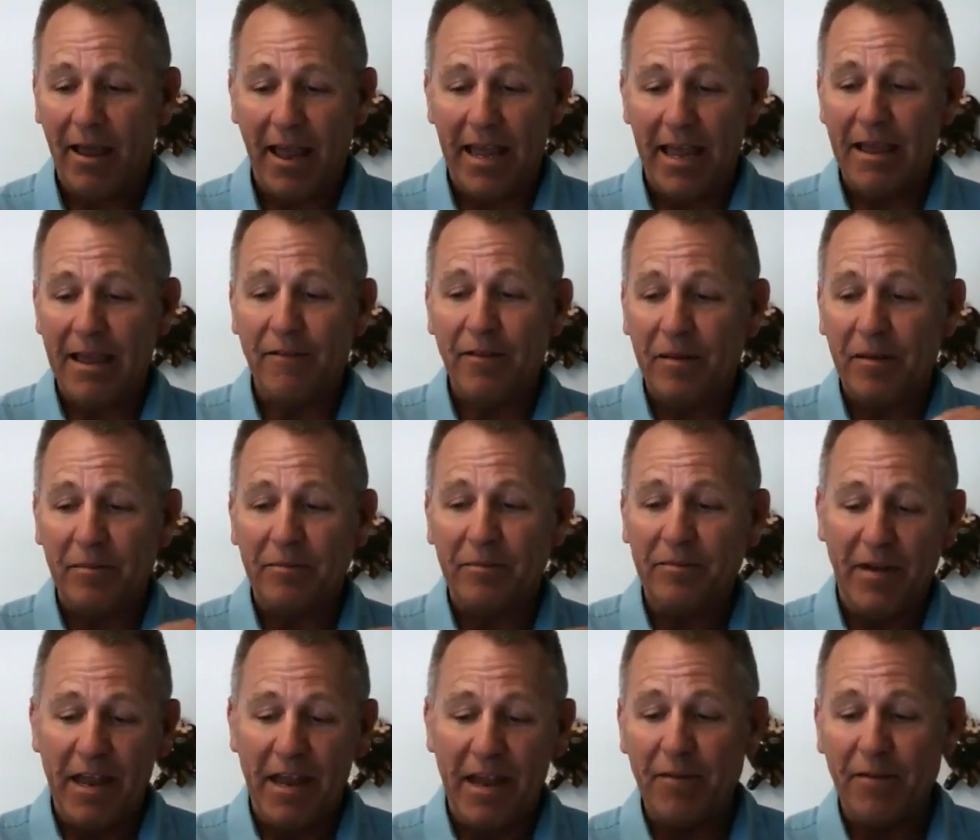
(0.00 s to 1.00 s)

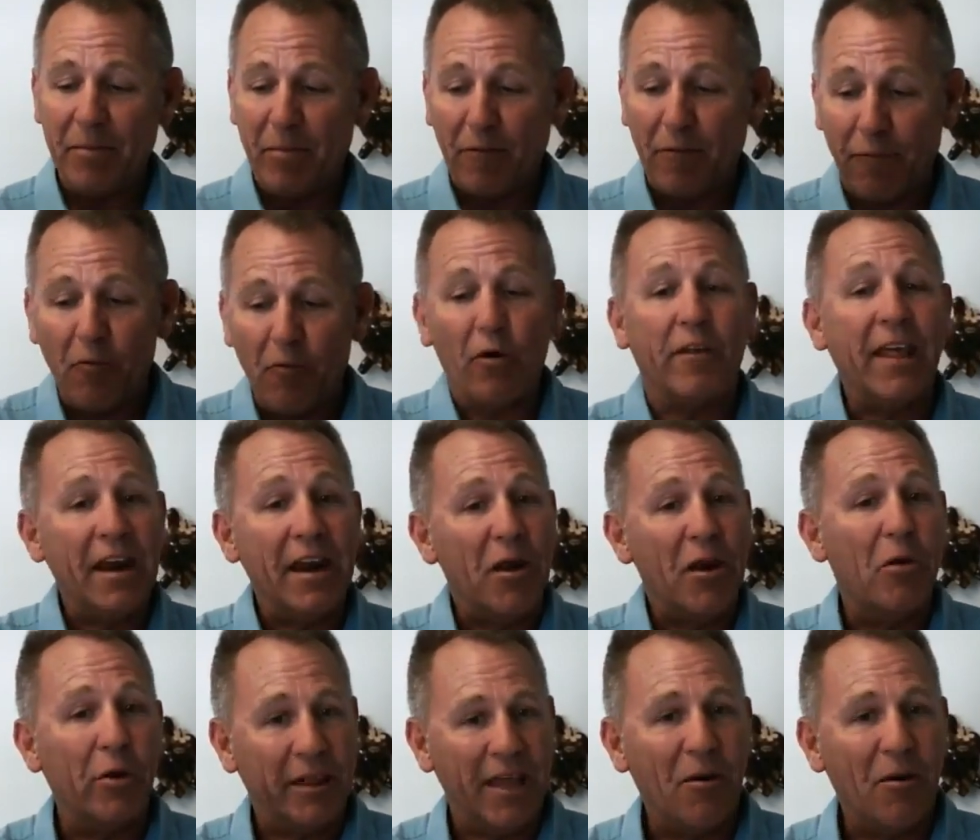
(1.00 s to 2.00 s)
even before they know
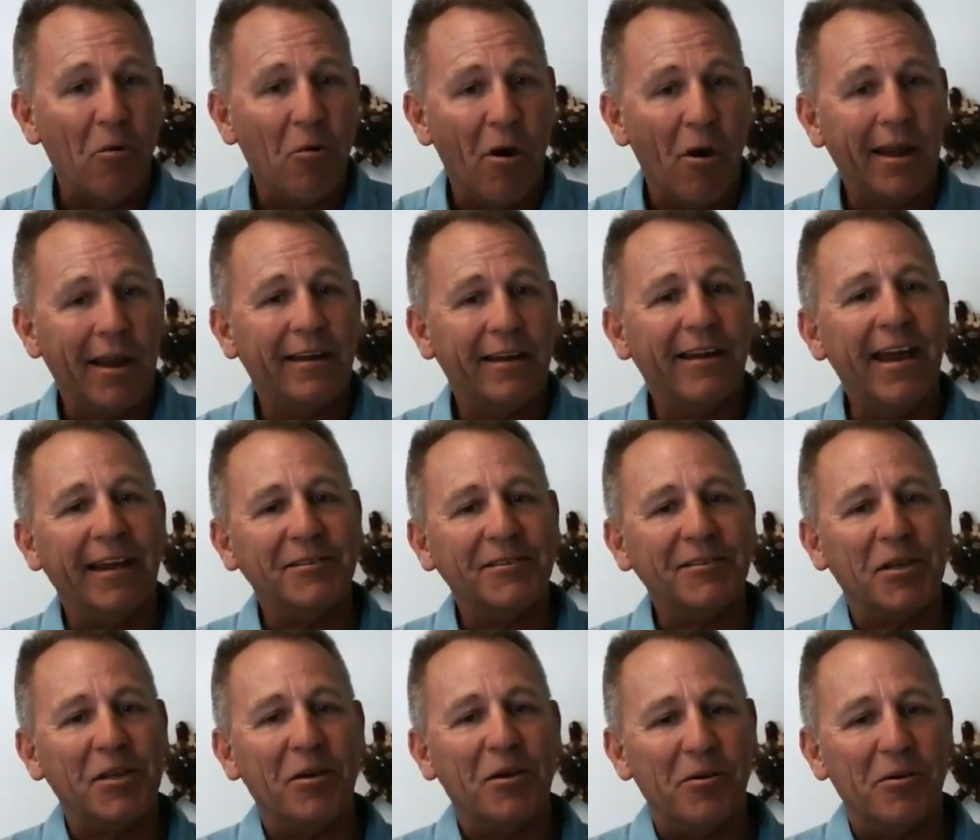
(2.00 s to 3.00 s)
what they want. And
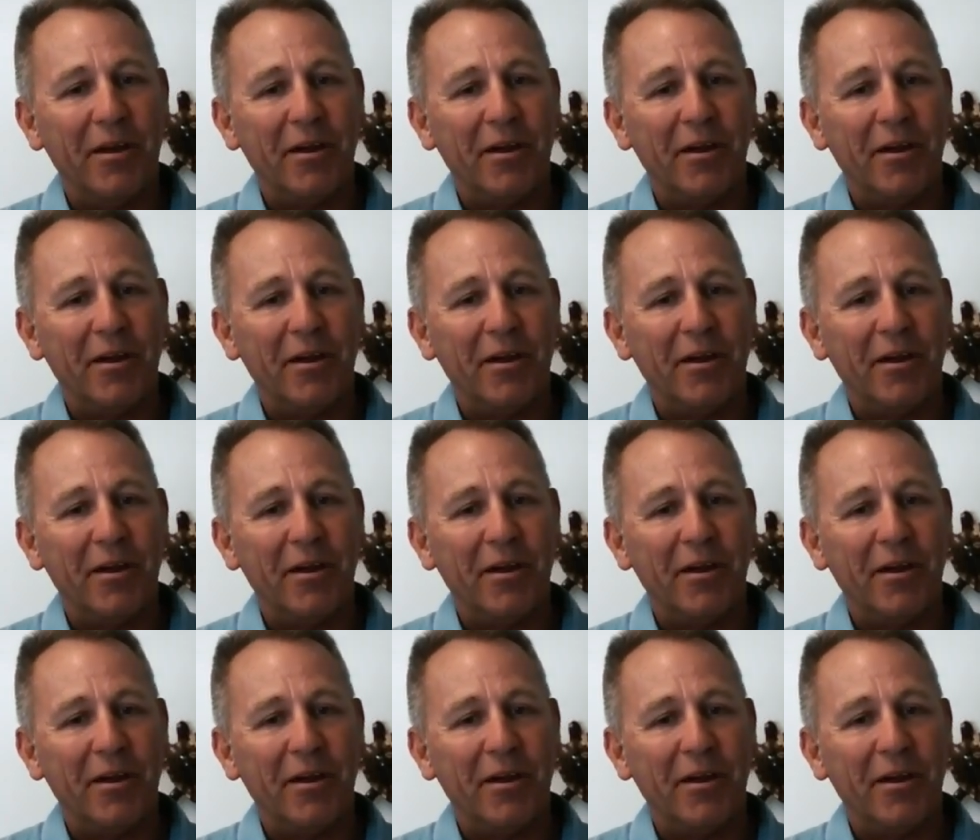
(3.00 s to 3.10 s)
so